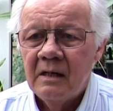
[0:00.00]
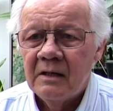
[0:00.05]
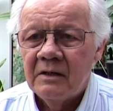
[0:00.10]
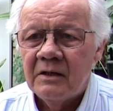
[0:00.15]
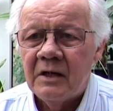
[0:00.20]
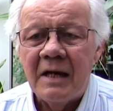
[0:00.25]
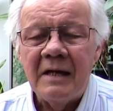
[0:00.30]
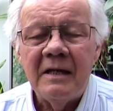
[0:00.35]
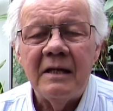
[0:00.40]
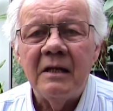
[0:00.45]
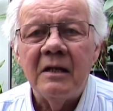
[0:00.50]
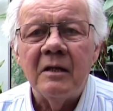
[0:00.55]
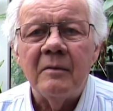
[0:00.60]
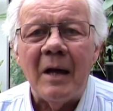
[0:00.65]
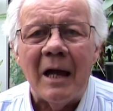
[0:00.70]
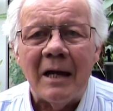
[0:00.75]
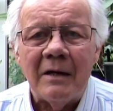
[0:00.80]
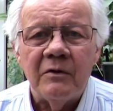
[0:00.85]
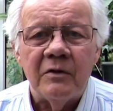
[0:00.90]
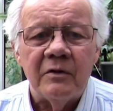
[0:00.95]
taking them
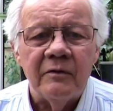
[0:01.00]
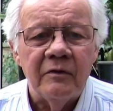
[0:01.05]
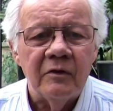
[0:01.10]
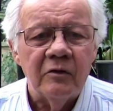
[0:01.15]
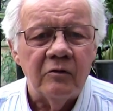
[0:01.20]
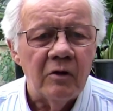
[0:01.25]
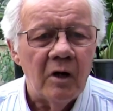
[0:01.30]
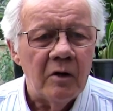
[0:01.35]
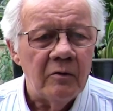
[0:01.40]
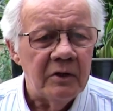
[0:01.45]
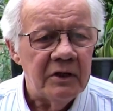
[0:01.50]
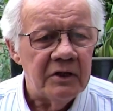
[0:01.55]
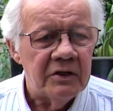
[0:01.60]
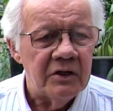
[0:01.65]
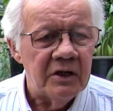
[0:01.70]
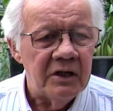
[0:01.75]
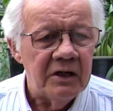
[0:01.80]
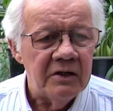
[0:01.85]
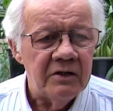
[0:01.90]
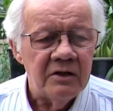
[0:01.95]
out of the growing
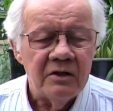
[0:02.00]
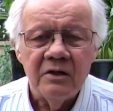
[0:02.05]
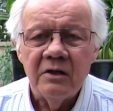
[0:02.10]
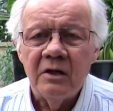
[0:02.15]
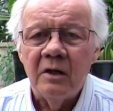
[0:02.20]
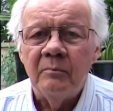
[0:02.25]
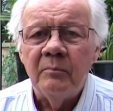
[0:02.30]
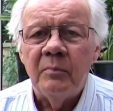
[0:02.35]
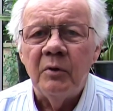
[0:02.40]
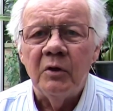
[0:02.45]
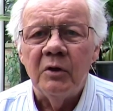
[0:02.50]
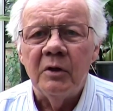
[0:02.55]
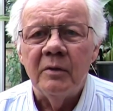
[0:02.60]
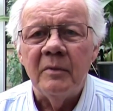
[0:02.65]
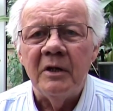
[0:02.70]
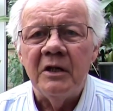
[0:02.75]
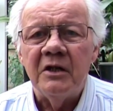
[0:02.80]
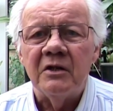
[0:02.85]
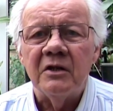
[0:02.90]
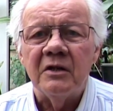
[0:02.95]
season and putting
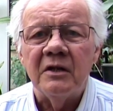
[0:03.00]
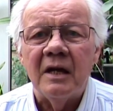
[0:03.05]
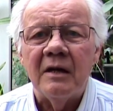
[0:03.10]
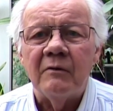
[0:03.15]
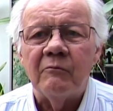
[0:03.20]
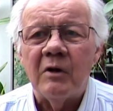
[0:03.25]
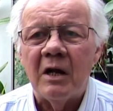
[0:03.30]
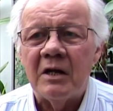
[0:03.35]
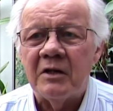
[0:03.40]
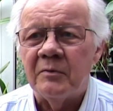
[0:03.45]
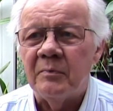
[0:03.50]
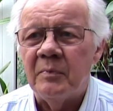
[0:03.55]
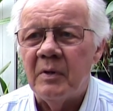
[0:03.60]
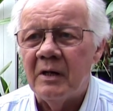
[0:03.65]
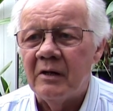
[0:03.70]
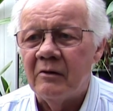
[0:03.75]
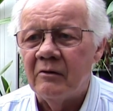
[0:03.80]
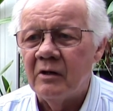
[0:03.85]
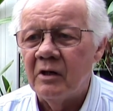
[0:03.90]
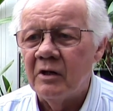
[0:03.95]
them into their rest
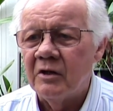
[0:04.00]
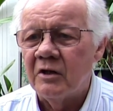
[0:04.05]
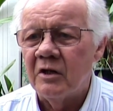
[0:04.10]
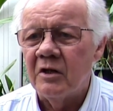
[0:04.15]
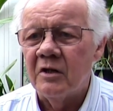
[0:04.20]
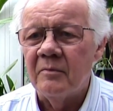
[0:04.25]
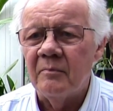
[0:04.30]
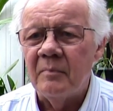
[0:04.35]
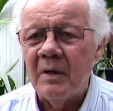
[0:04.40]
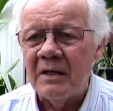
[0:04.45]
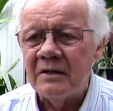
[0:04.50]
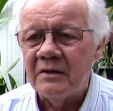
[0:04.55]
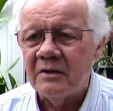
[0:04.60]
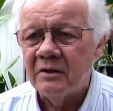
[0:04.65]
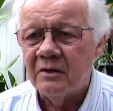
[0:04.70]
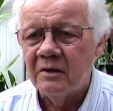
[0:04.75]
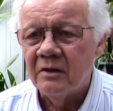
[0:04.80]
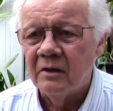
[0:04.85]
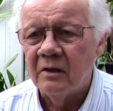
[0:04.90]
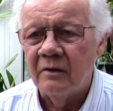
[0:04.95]
period to the
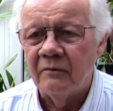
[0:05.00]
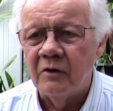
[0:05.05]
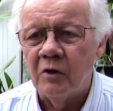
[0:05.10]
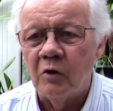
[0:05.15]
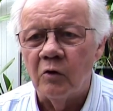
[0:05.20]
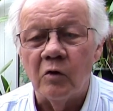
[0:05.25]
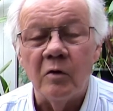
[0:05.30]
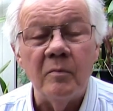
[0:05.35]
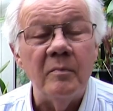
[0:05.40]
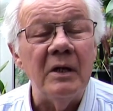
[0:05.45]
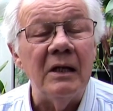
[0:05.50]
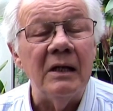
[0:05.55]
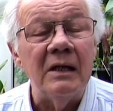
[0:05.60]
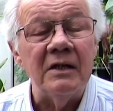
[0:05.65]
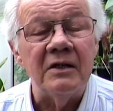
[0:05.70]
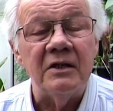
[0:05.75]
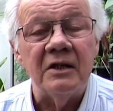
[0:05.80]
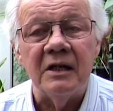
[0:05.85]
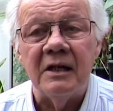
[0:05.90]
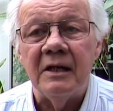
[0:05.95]
best of your
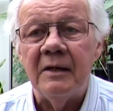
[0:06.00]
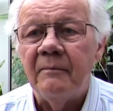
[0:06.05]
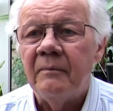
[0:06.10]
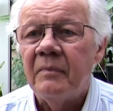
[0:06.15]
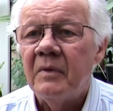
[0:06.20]
ability.